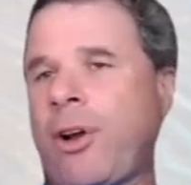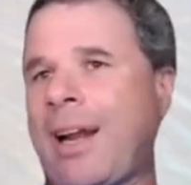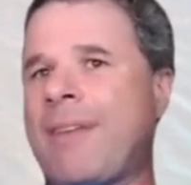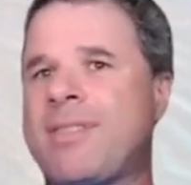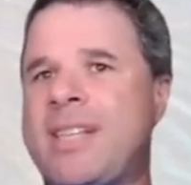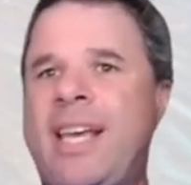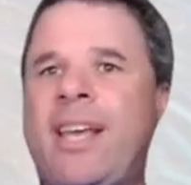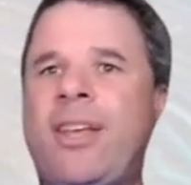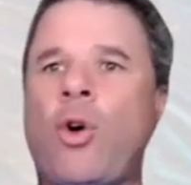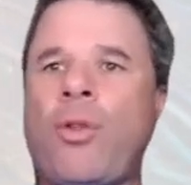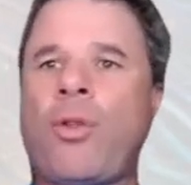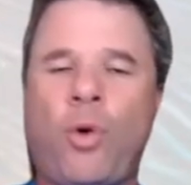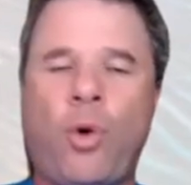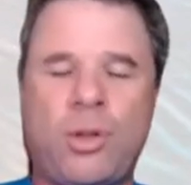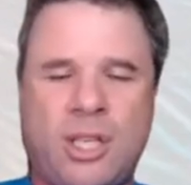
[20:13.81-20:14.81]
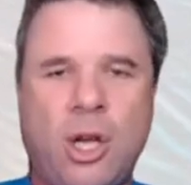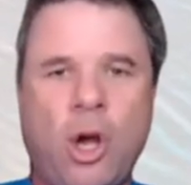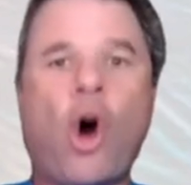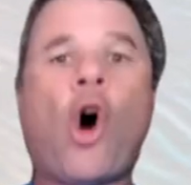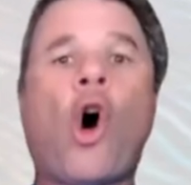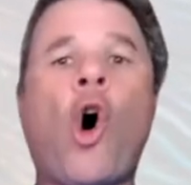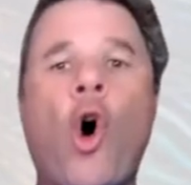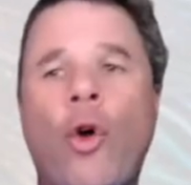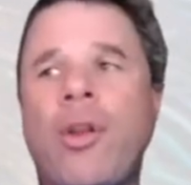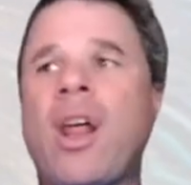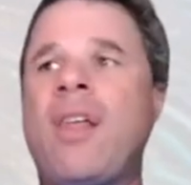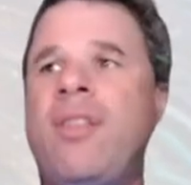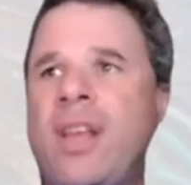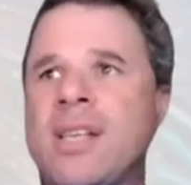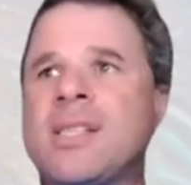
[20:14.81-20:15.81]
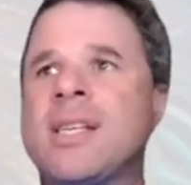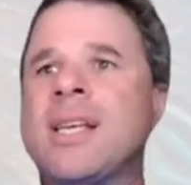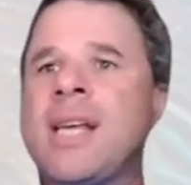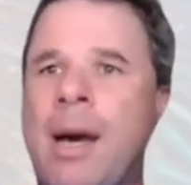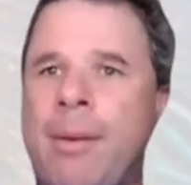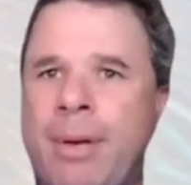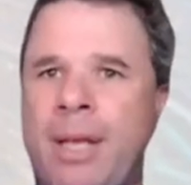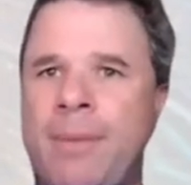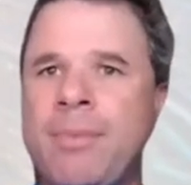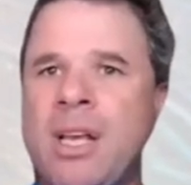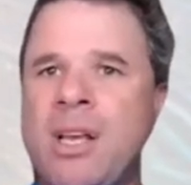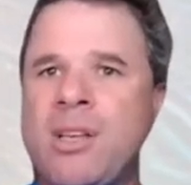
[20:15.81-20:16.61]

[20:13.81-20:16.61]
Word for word: I'd love to hear your thoughts on this company.